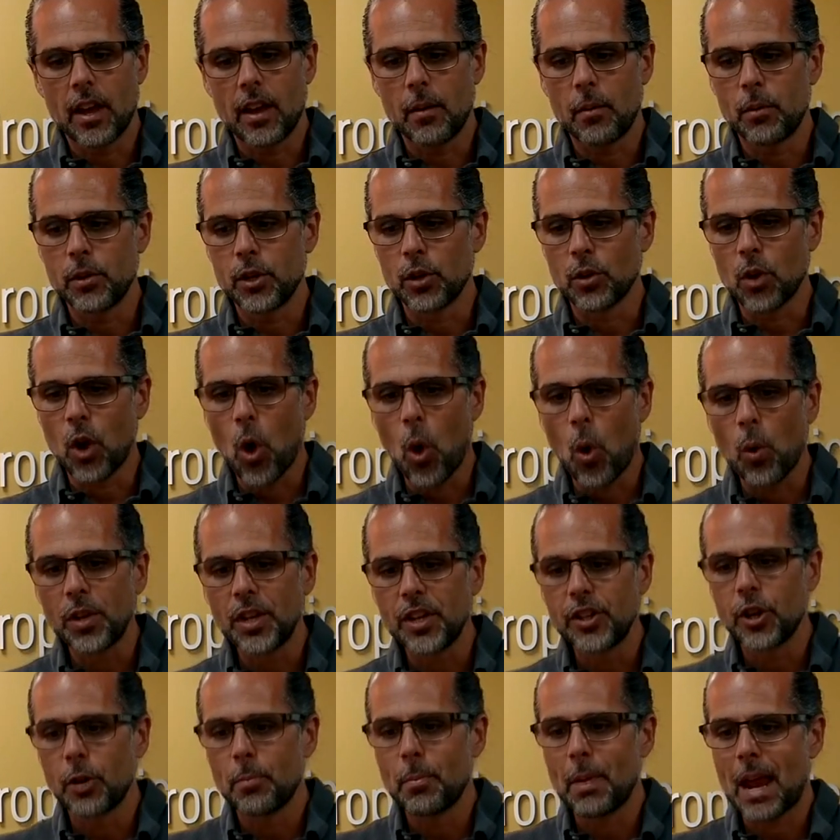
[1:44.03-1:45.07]
When you're
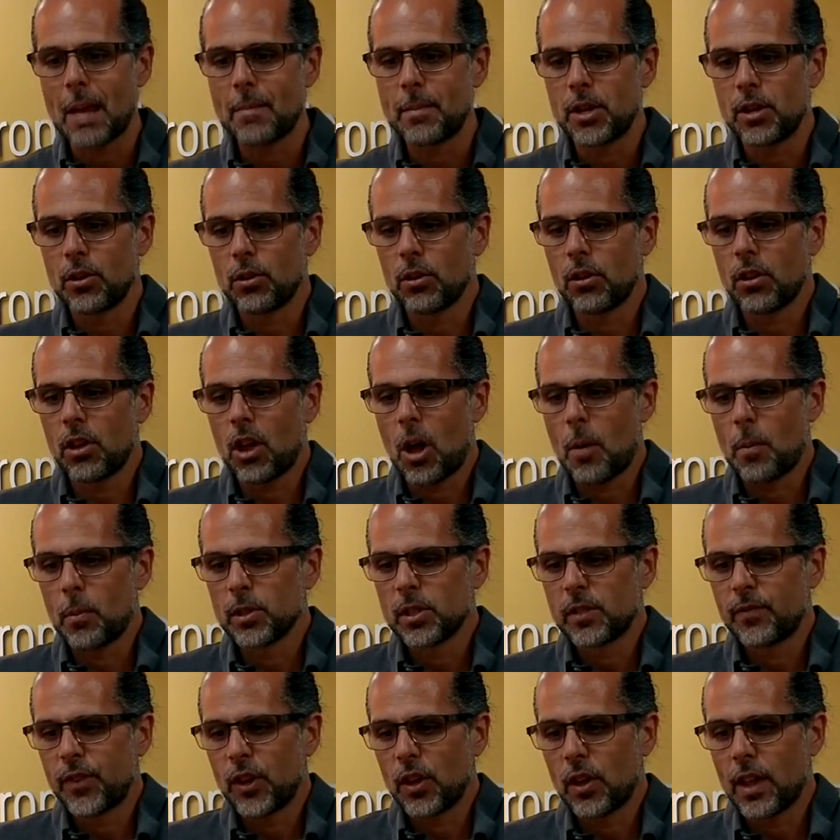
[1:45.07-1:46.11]
holding your baby, you'll
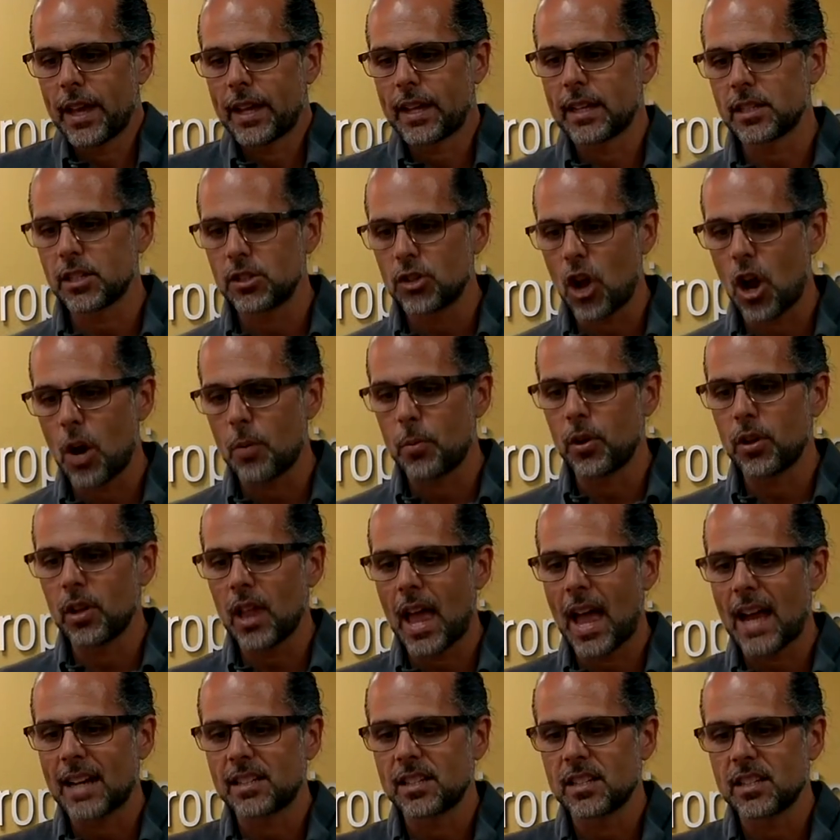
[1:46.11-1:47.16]
almost feel like it's not
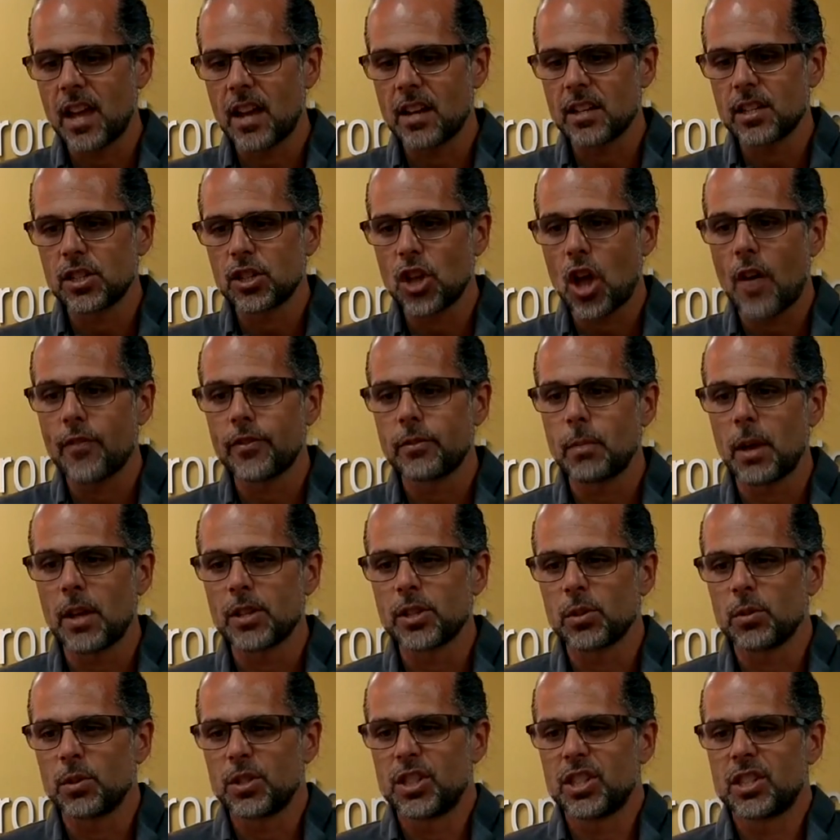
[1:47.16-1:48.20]
relaxed, it's not a soft
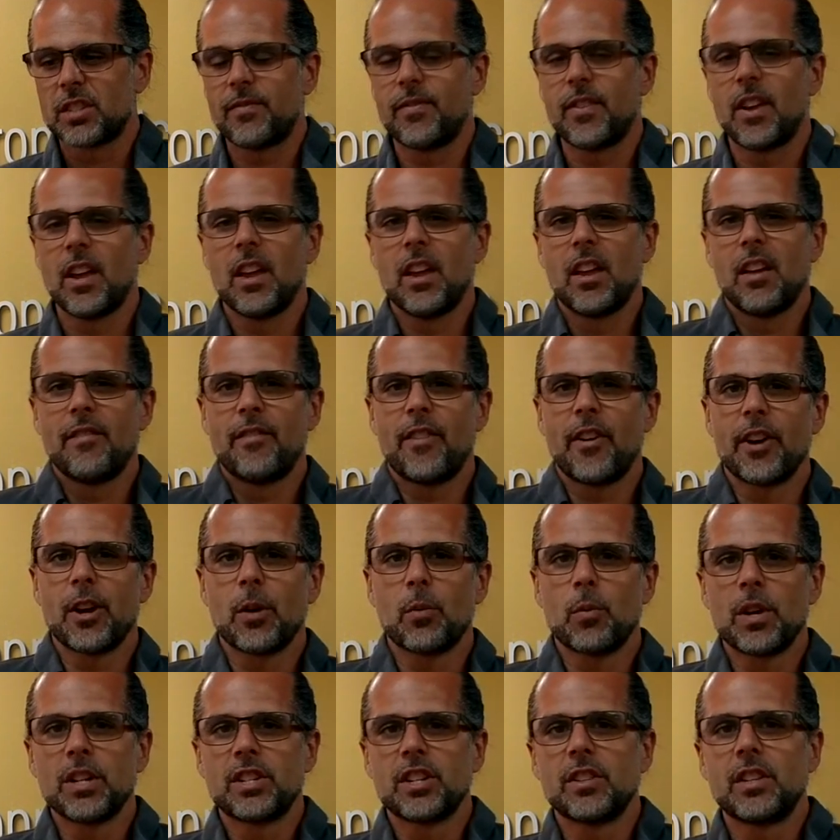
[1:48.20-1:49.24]
muscle, it's just very
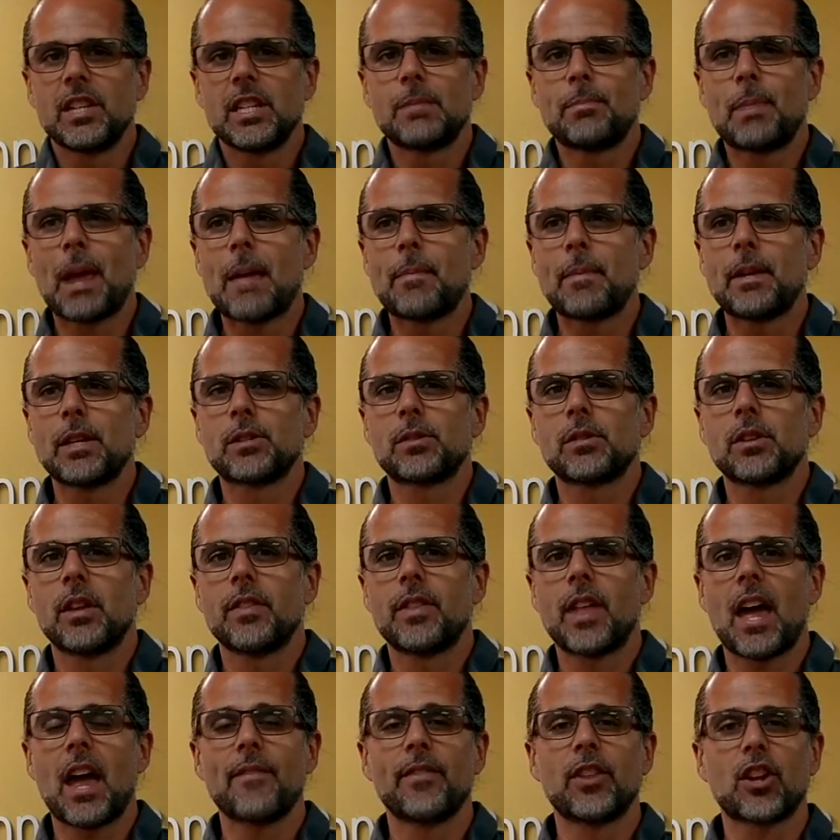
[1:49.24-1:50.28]
rigid. These babies
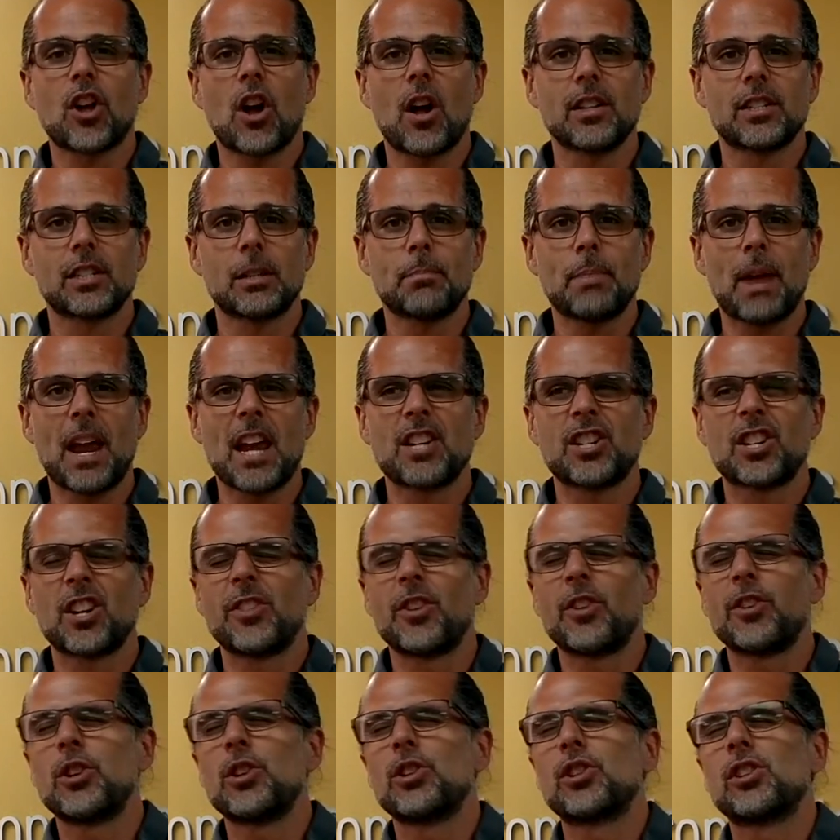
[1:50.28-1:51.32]
that have the constipation,
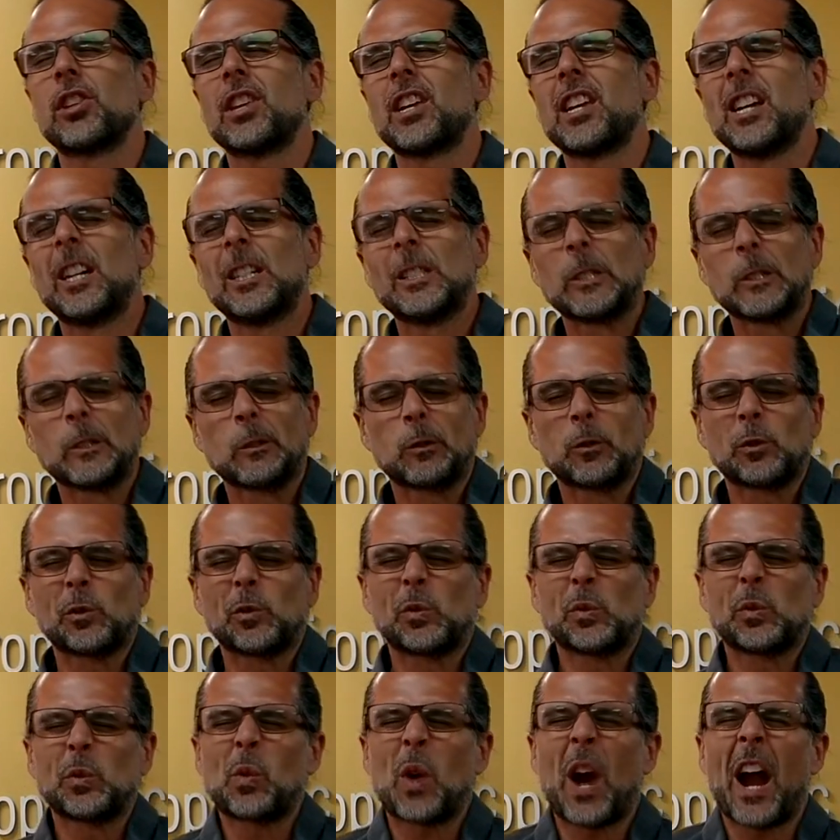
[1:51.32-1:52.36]
they're usually
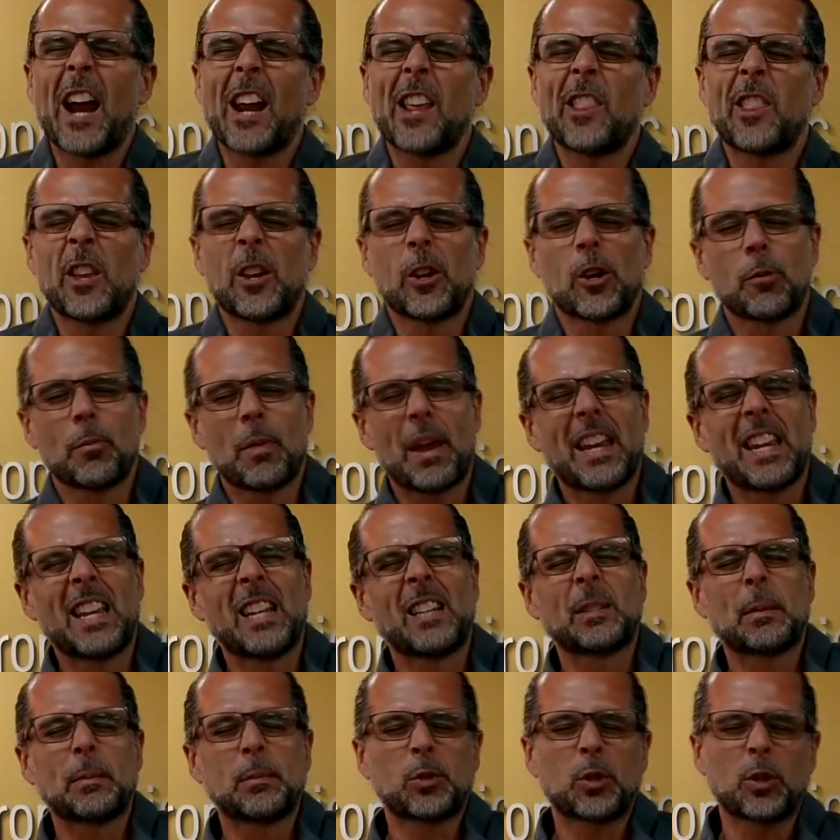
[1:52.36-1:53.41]
writhing or making
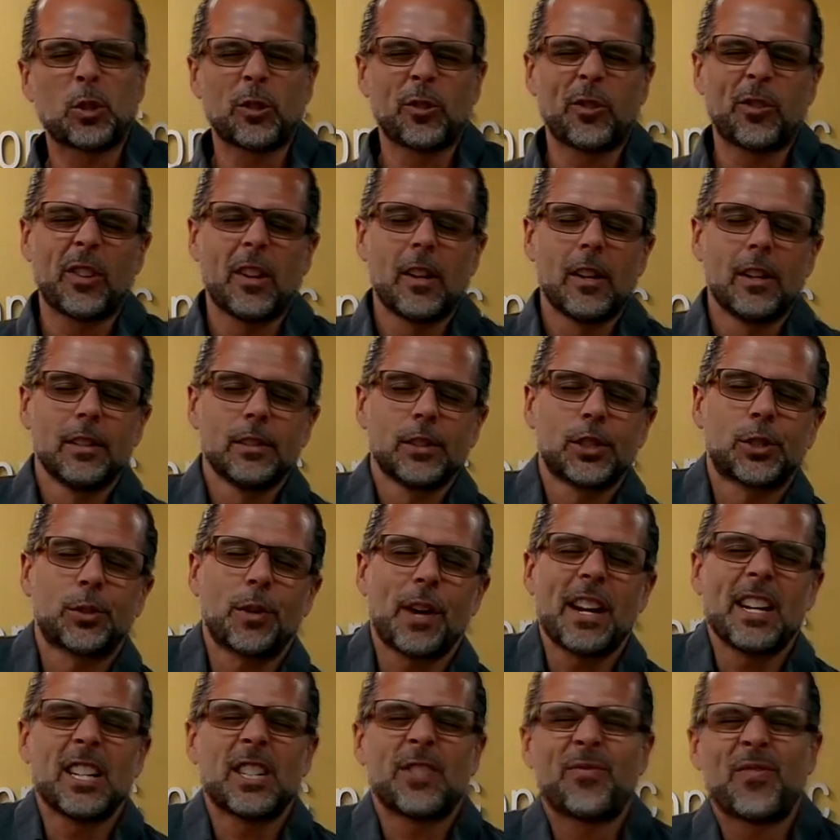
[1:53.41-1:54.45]
some sort of
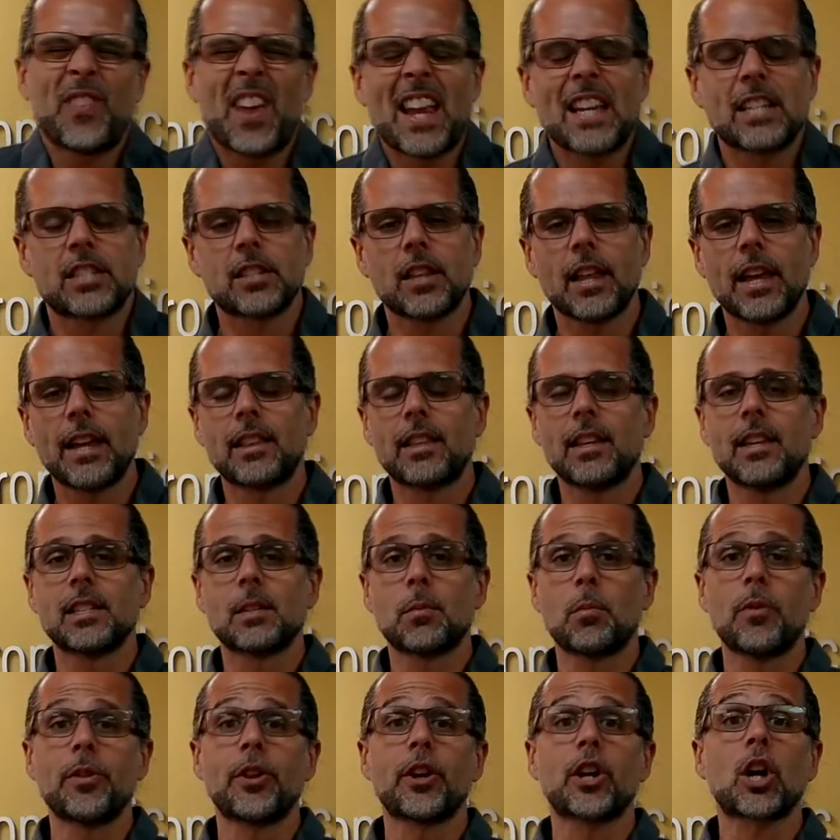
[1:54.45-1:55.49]
strange face like this.
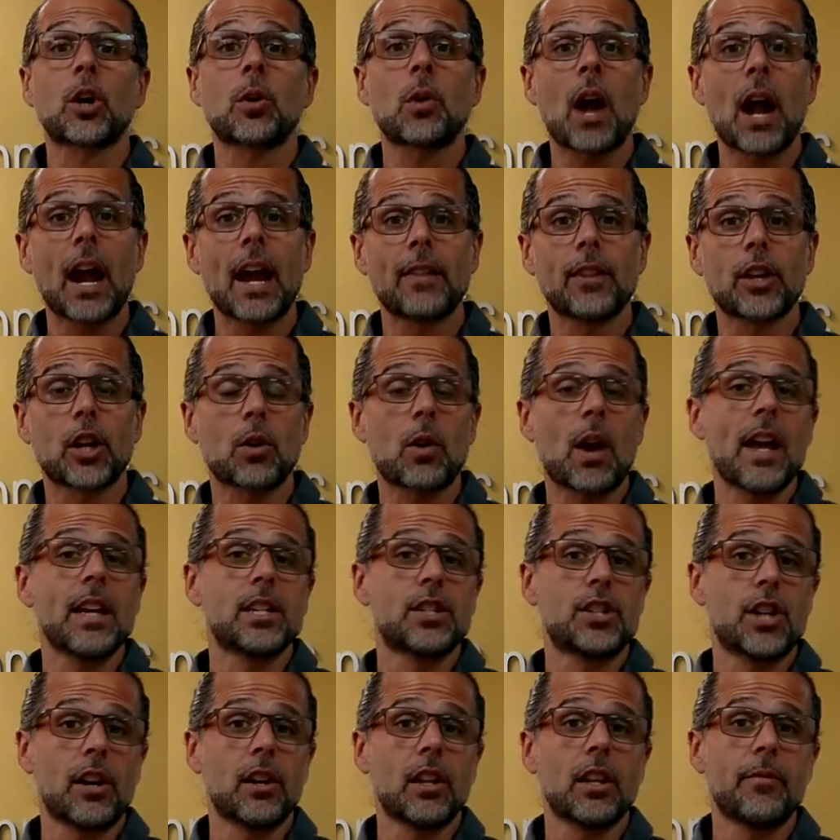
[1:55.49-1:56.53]
When they're crying, the cry is
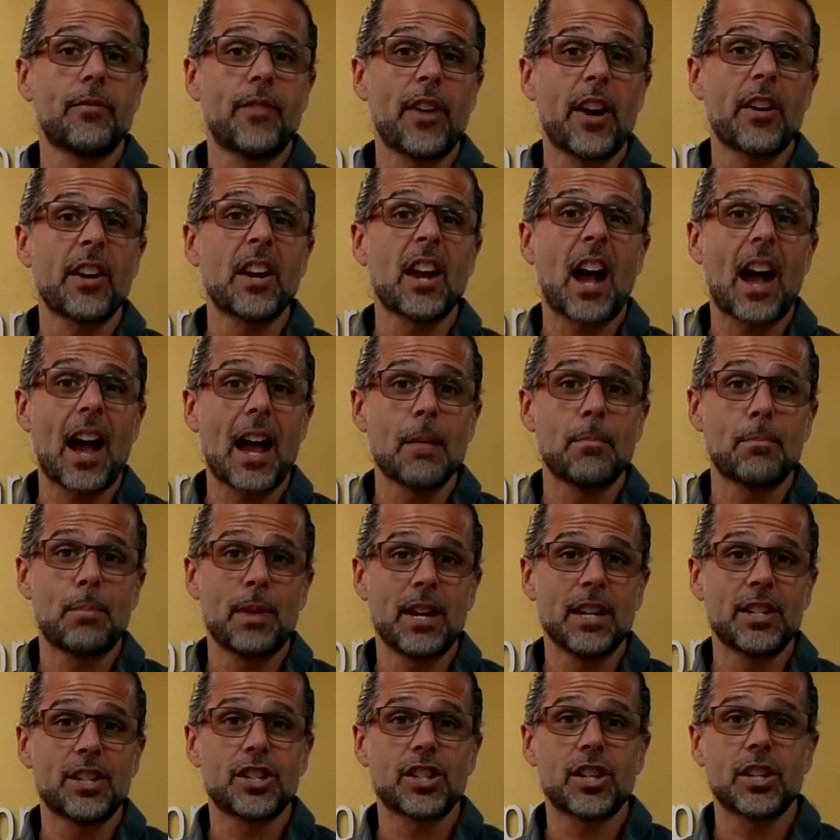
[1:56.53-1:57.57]
generally very
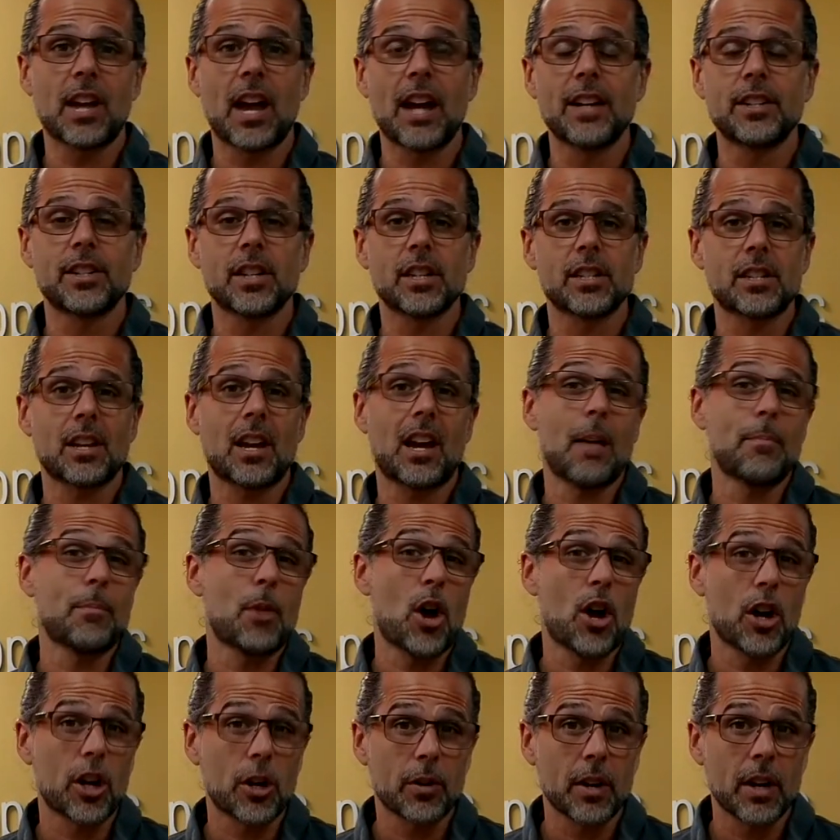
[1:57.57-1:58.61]
high-pitched, not just "I'm
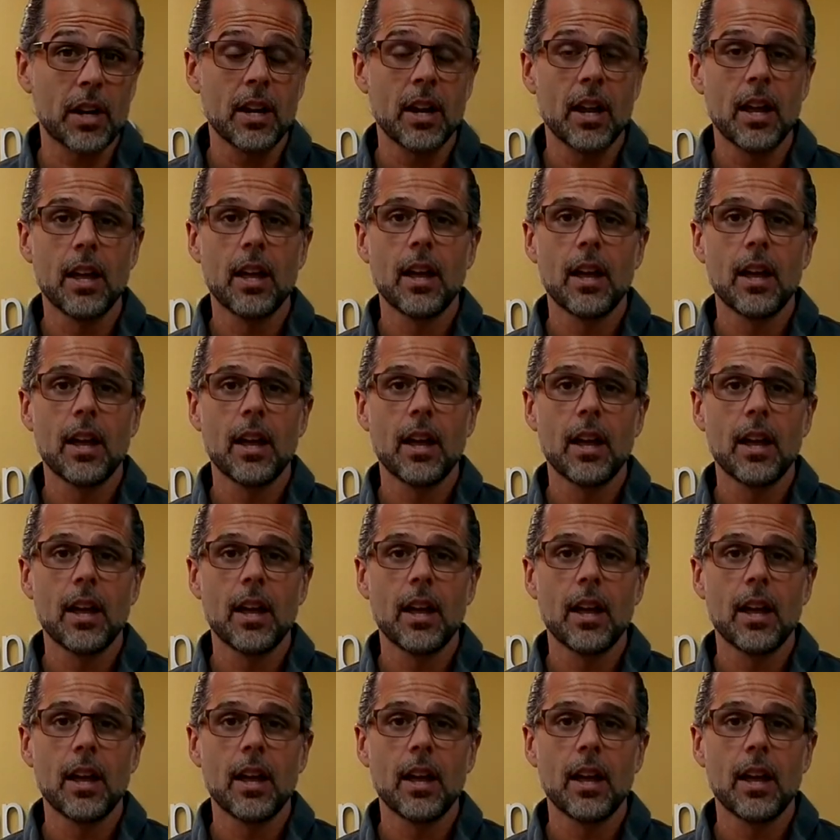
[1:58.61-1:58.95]
hungry."